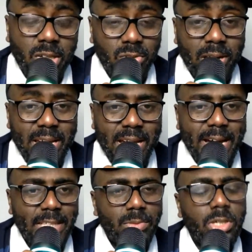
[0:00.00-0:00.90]
higher
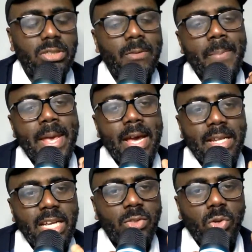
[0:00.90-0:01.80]
heights, because
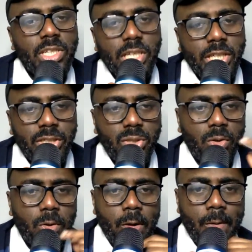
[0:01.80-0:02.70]
there's one issue
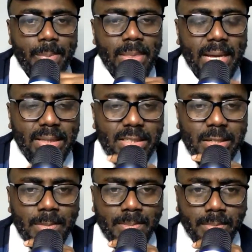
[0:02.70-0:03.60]
that
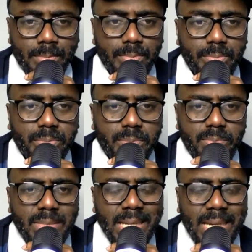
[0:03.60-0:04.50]

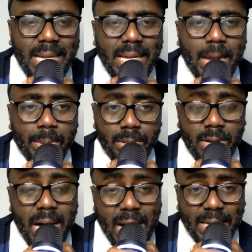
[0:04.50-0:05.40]
clearly Capital
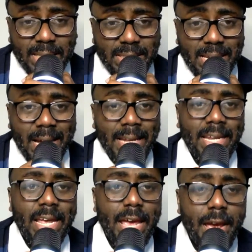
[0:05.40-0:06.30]
has, and
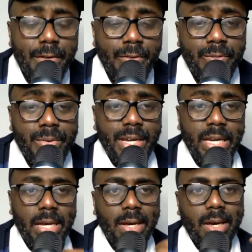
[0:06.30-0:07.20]
every
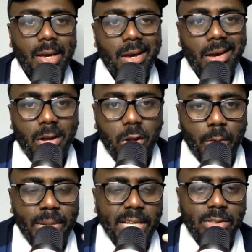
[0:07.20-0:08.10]
club
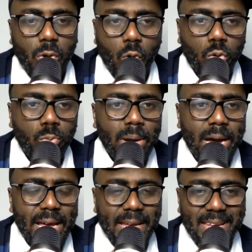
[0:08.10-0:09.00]
that is owned
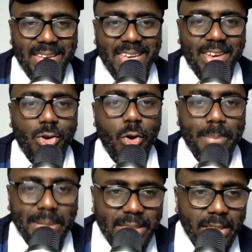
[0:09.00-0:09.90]
by a
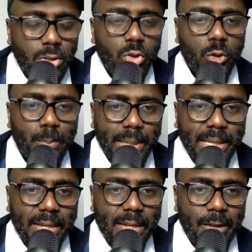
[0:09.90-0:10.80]
committee, so to
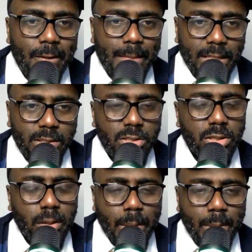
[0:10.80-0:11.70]
speak, that decisions
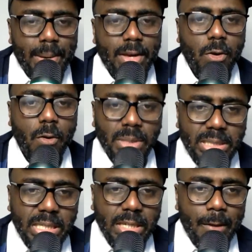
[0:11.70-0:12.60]
are made by a
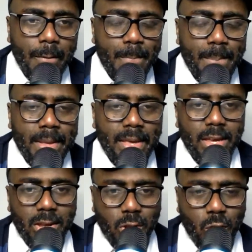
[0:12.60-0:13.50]
committee,
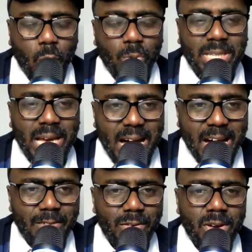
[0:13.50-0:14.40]
you always have